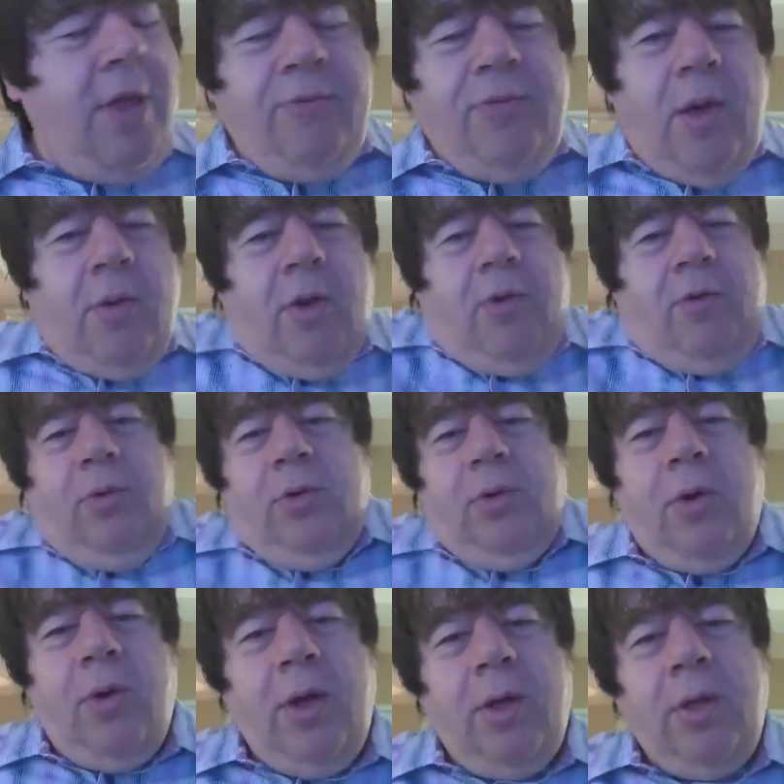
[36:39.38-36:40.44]
If that were
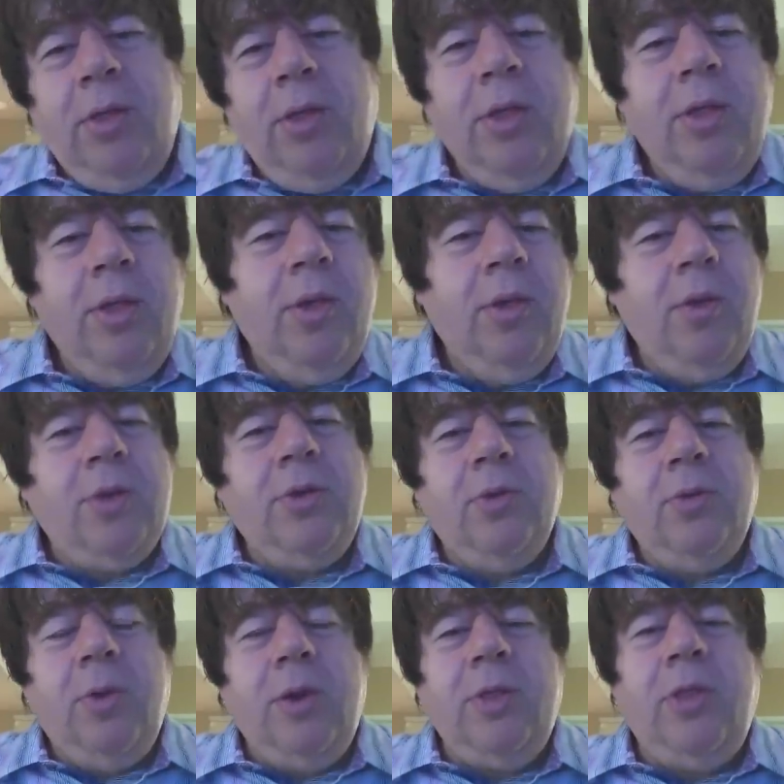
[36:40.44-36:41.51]
crude oil, which
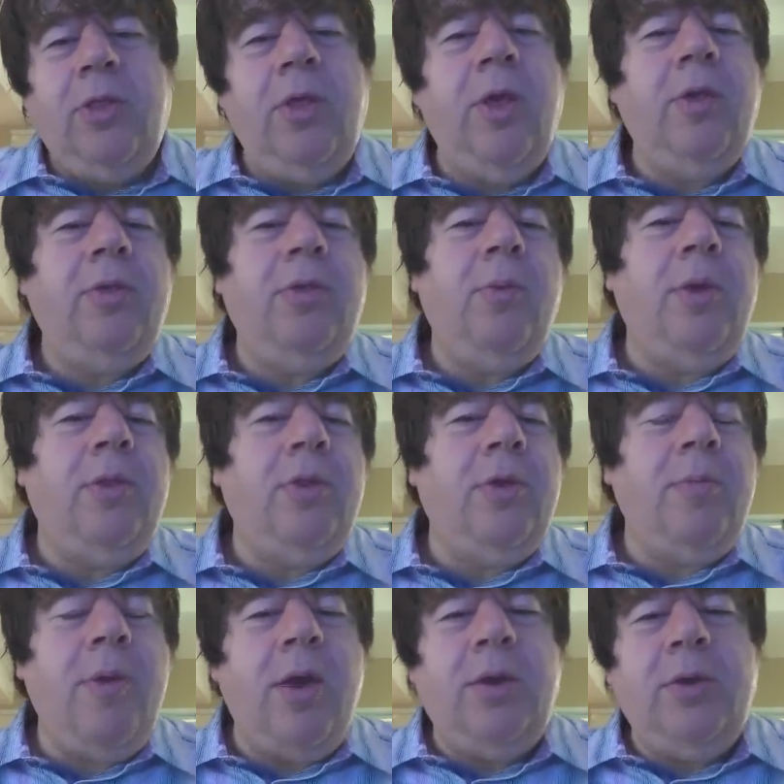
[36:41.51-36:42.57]
is one of
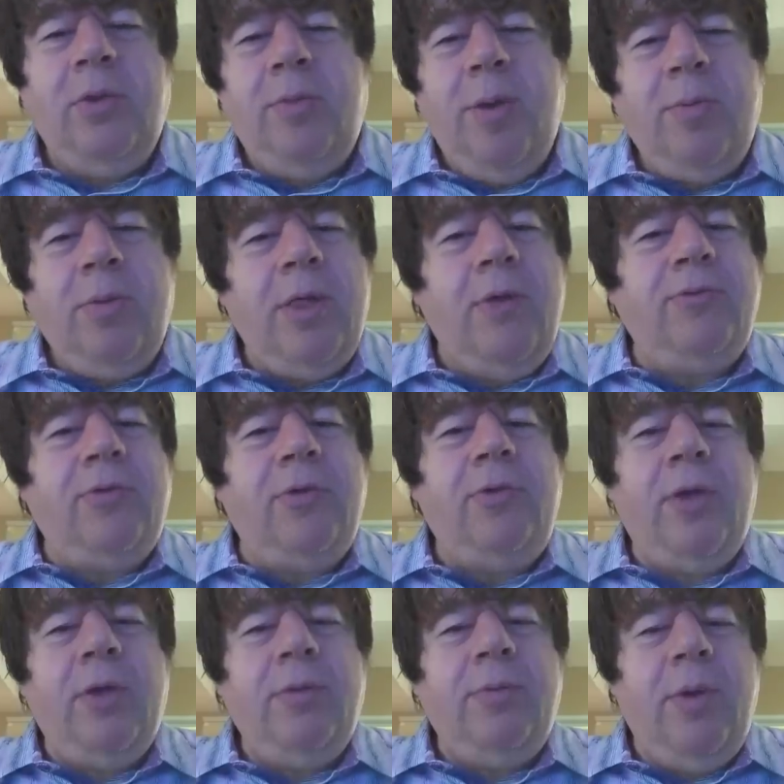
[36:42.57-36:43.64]
the commodities that people love to
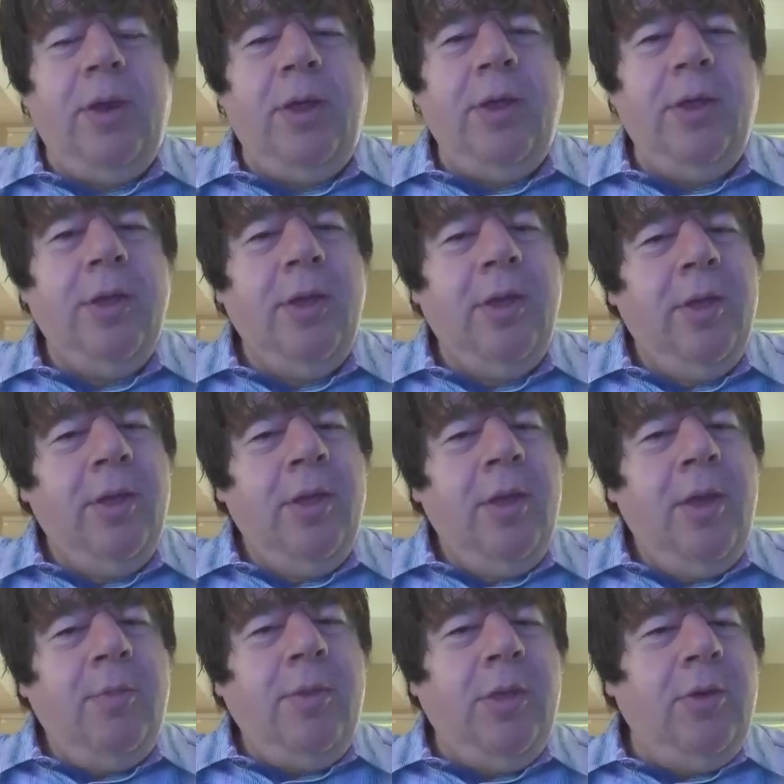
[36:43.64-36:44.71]
say is money,
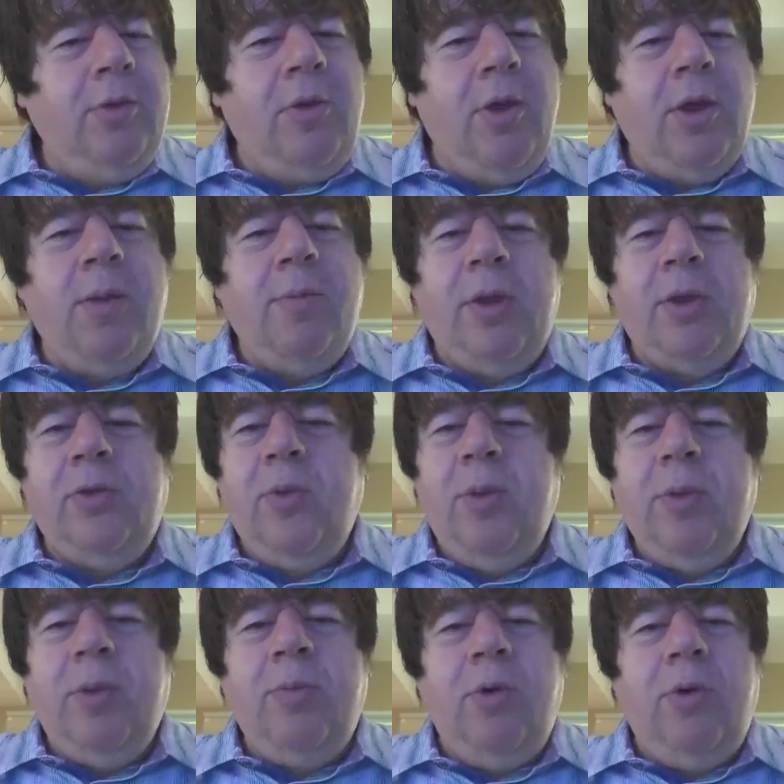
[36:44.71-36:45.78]
I mean, you're talking about a
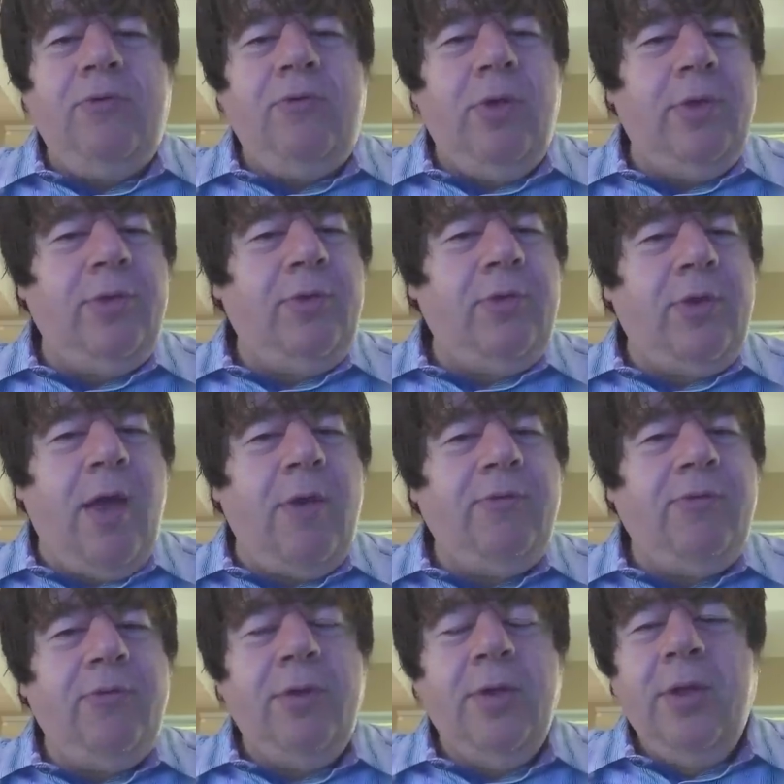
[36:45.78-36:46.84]
swimming pool full of this
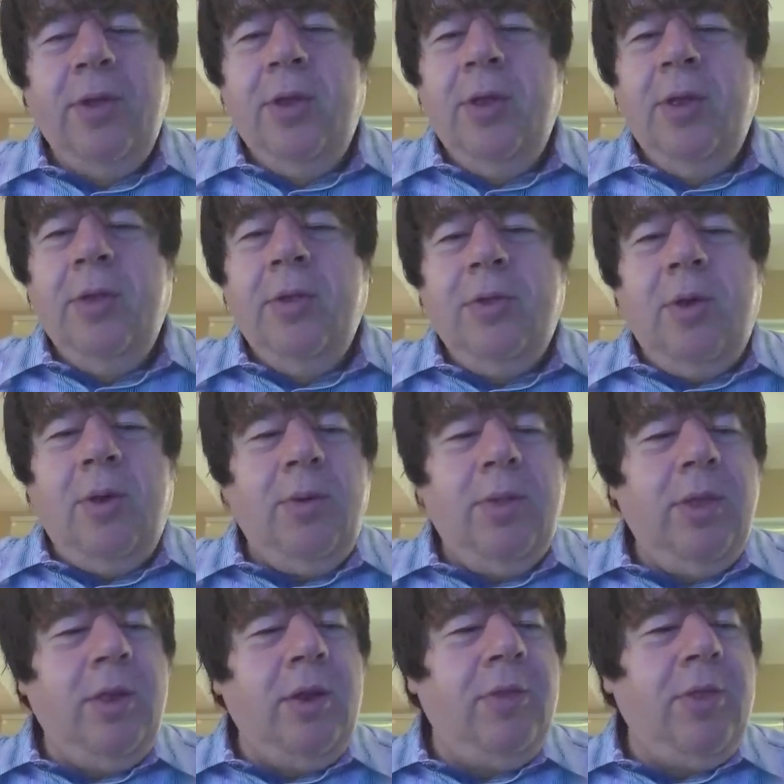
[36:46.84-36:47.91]
stuff. So
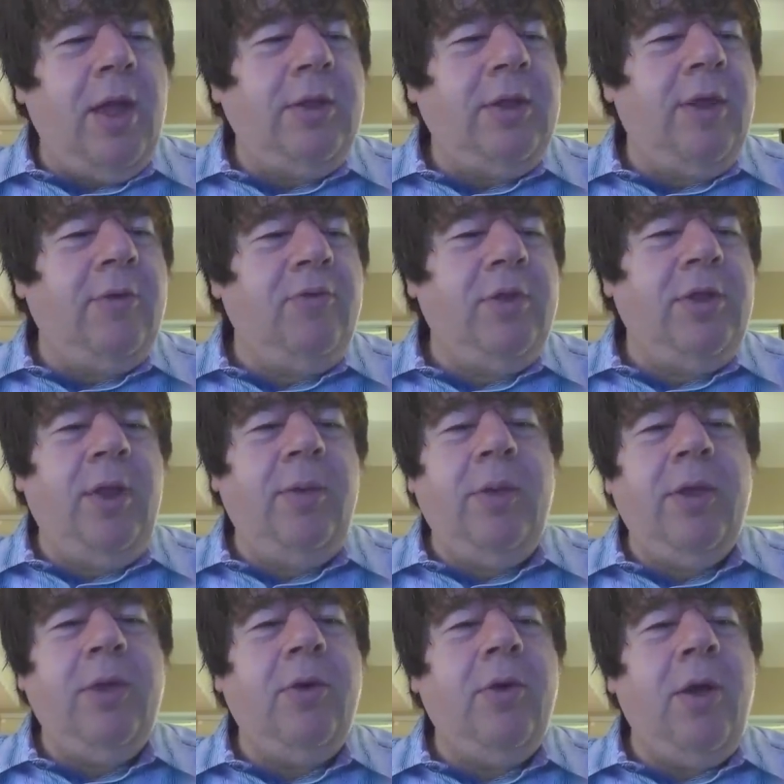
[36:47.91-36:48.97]
you know, the idea of
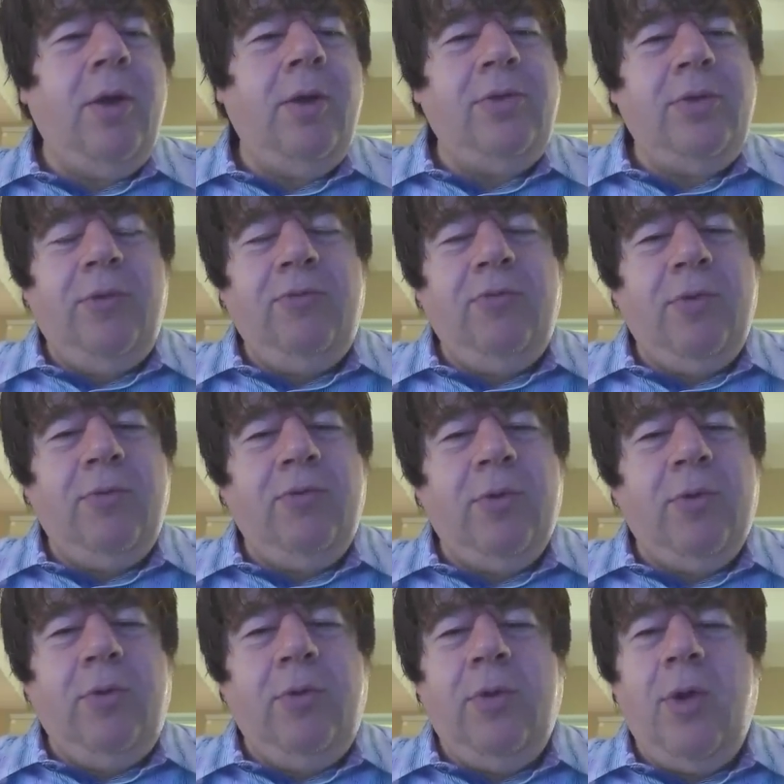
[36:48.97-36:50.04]
redeeming your currency
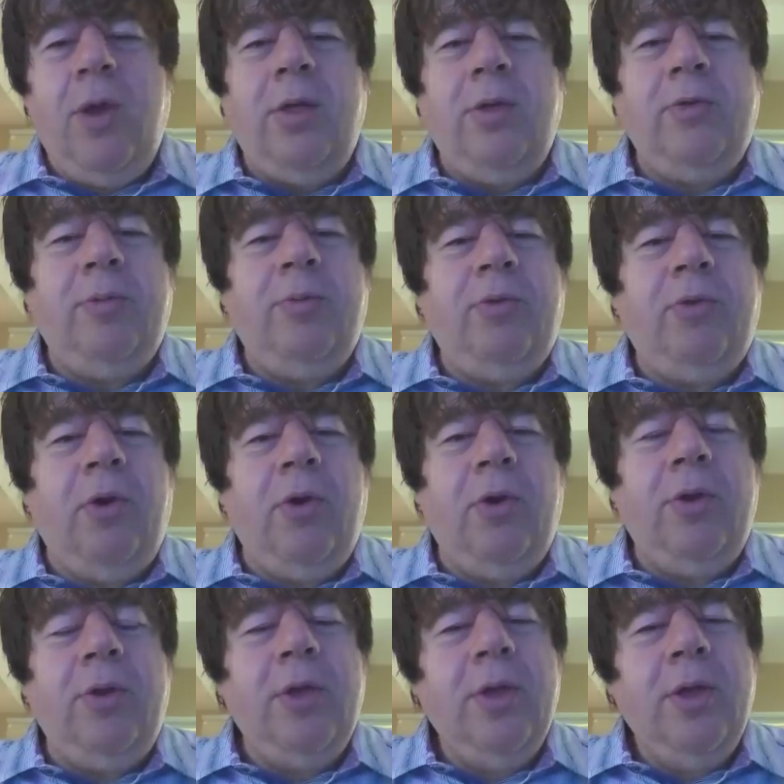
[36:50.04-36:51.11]
for crude oil is
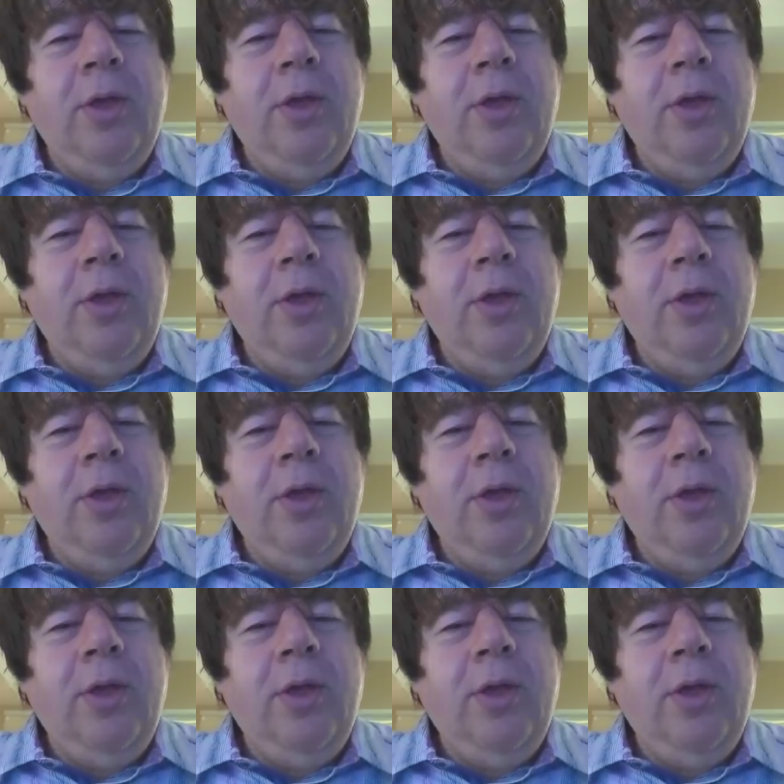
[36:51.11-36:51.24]
absurd,